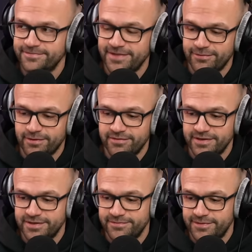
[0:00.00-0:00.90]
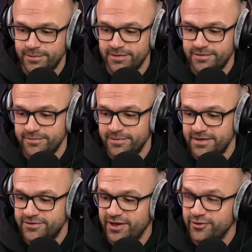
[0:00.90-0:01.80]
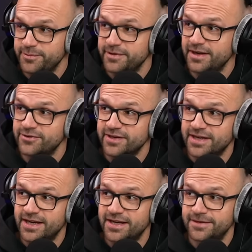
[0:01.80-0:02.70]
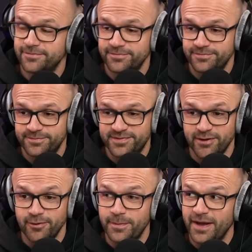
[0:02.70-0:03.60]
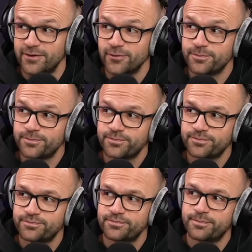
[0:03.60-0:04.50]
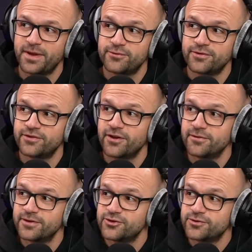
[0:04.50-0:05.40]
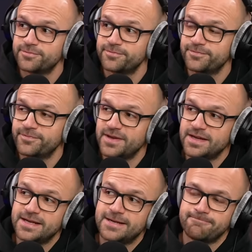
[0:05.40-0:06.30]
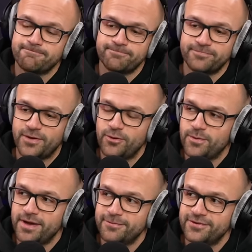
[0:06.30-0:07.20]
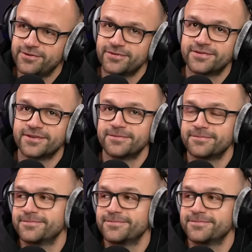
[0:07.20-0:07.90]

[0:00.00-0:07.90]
Mm-hmm. That's what I've heard. If you want somewhere to charge up your electric car, solar panel, battery storage, other wiring stuff too.